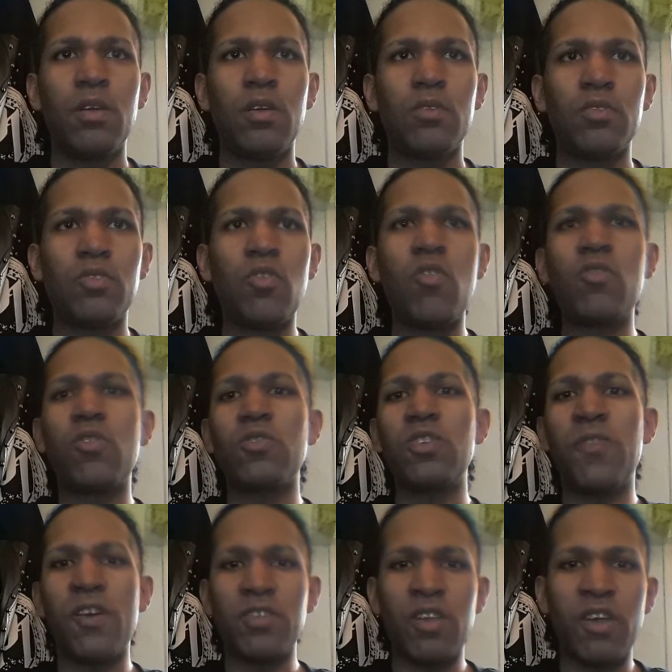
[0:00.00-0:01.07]
Stone Cold
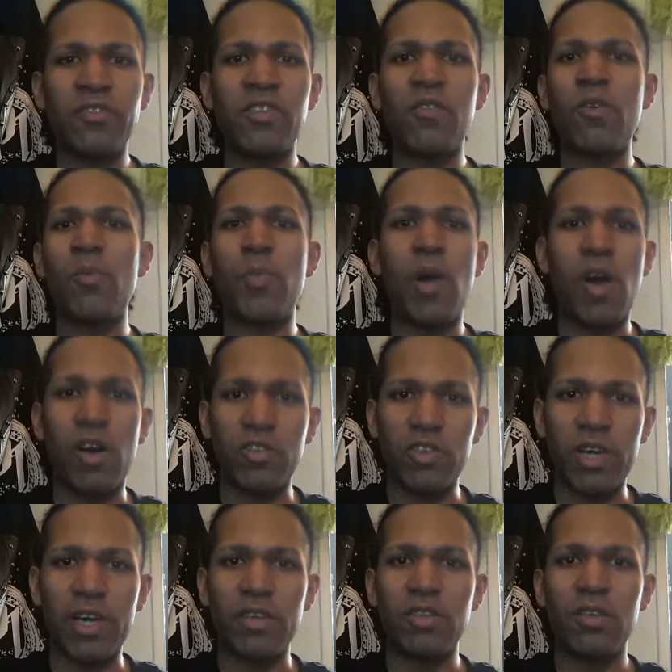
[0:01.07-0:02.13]
Steve Austin has never
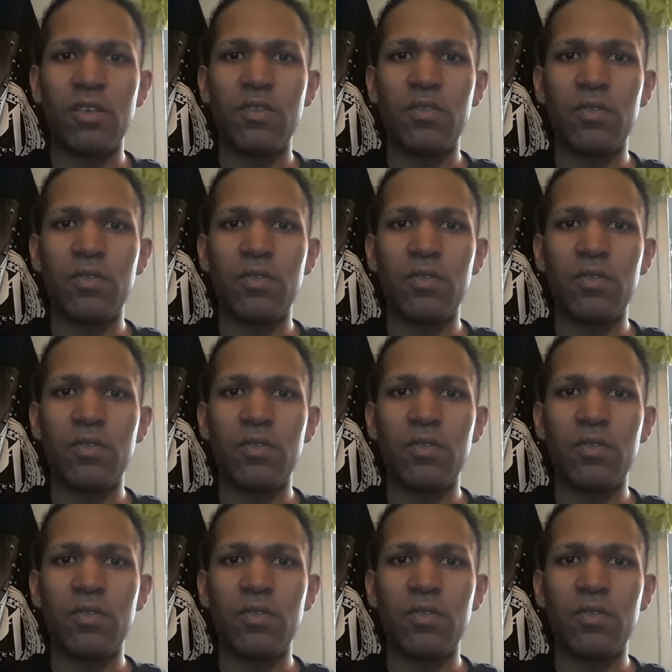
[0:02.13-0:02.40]
apologized.